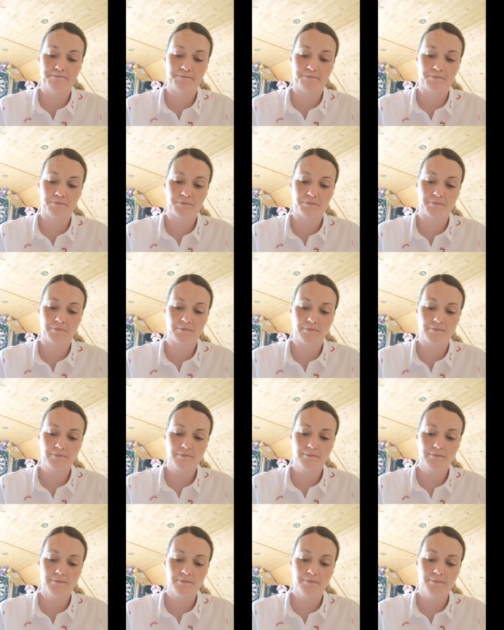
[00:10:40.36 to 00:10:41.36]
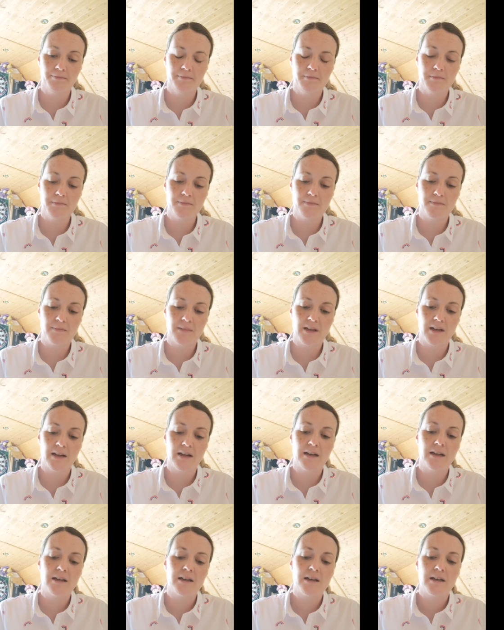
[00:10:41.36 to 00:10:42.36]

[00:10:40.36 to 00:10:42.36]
(silence)